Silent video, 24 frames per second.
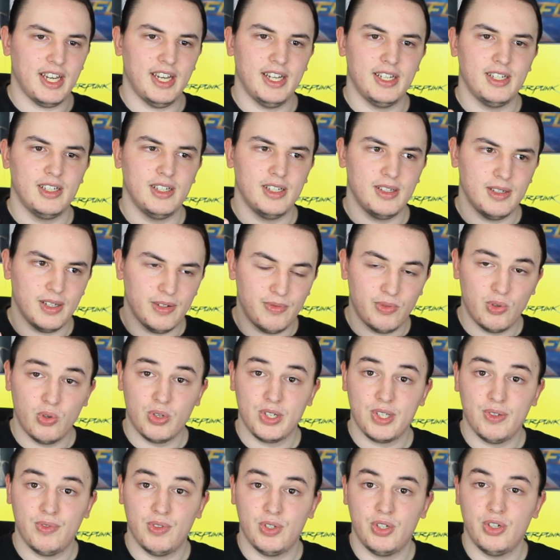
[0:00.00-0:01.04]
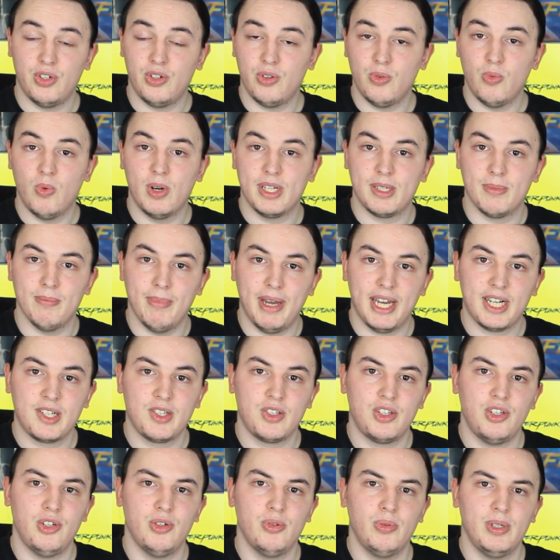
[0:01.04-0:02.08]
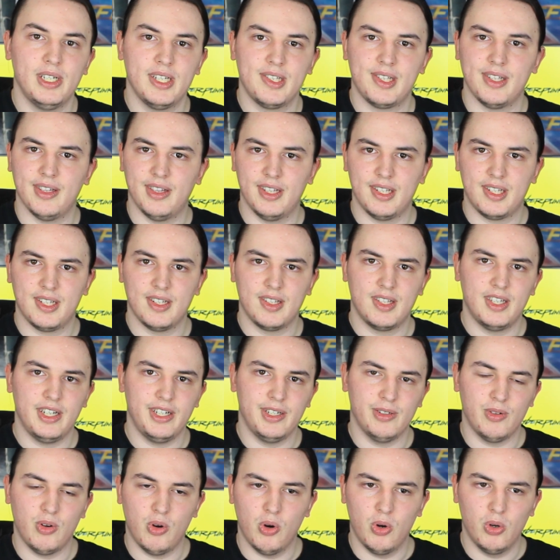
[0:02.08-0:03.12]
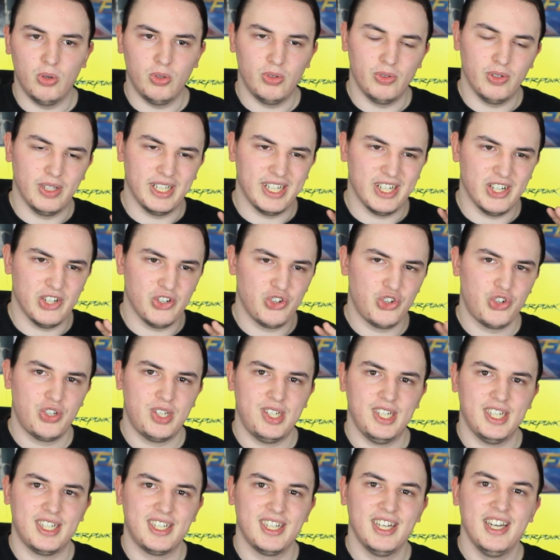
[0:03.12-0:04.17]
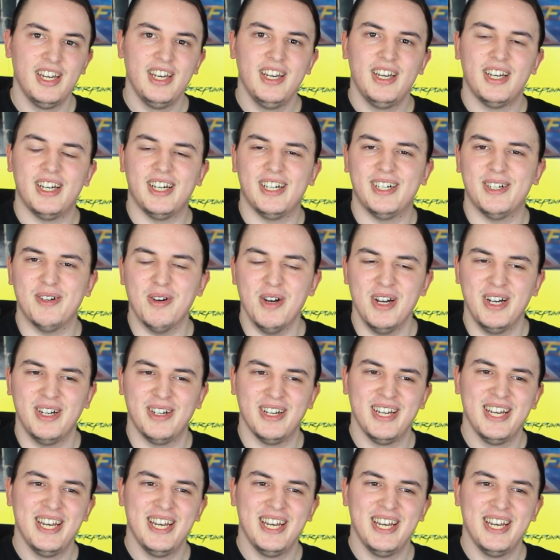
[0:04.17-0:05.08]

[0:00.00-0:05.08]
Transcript: And of course, if you don't know what max Q is, this is their whole uh, shtick uh,